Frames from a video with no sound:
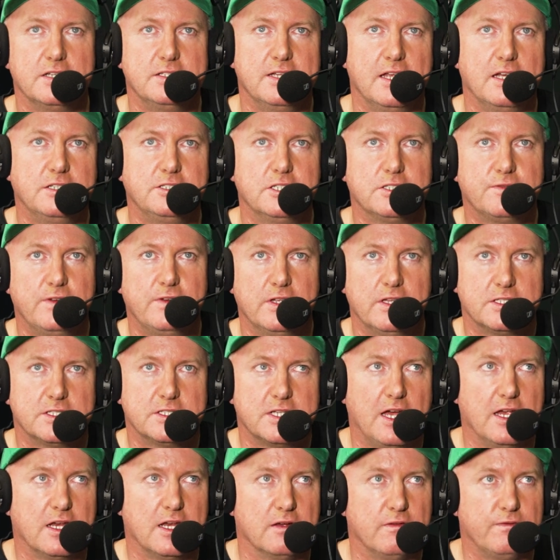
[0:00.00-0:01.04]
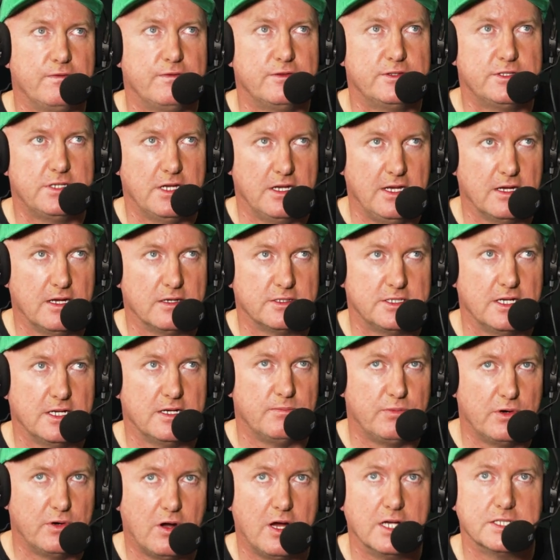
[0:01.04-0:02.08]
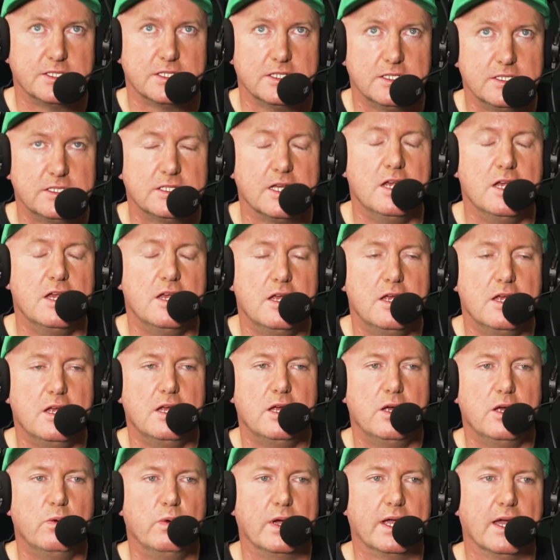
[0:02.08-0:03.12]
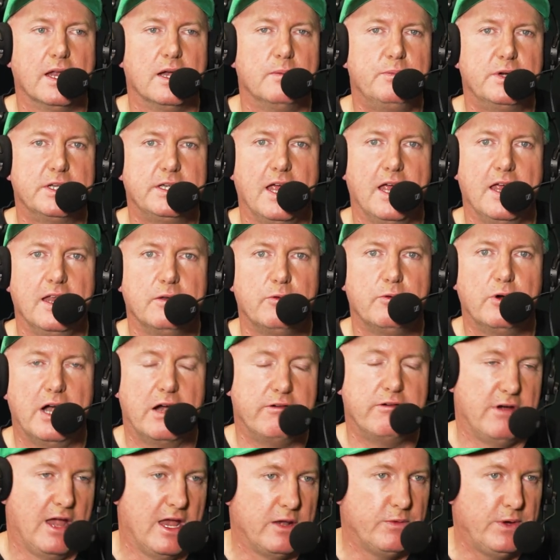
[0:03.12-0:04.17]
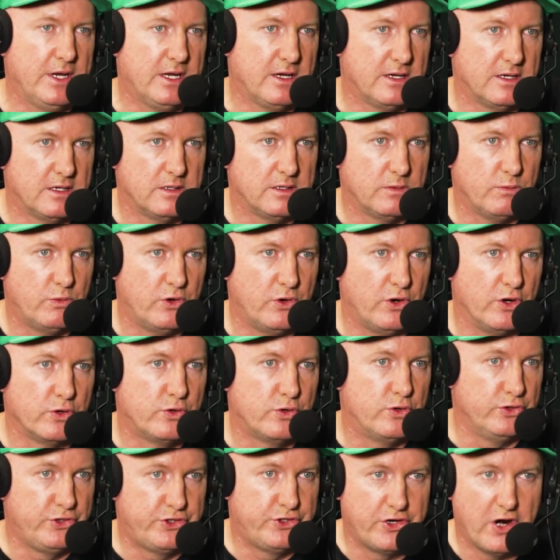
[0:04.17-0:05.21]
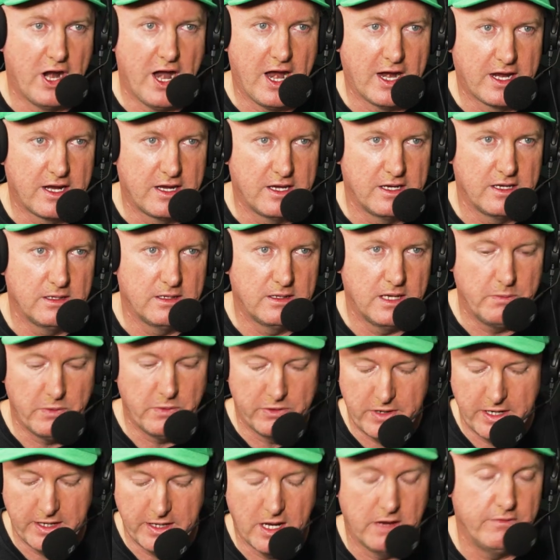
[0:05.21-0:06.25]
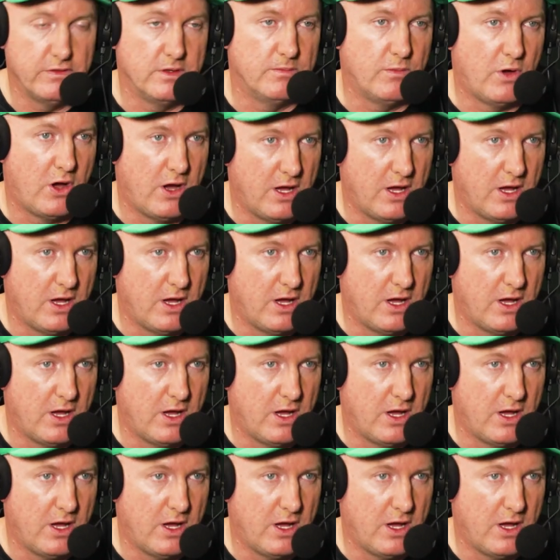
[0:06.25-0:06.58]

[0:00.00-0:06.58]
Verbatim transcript: race. Now, just for the sake of setting a set of prices, mm-hmm. we're going to pretend we're at Randwick we're on a good track and we're running over the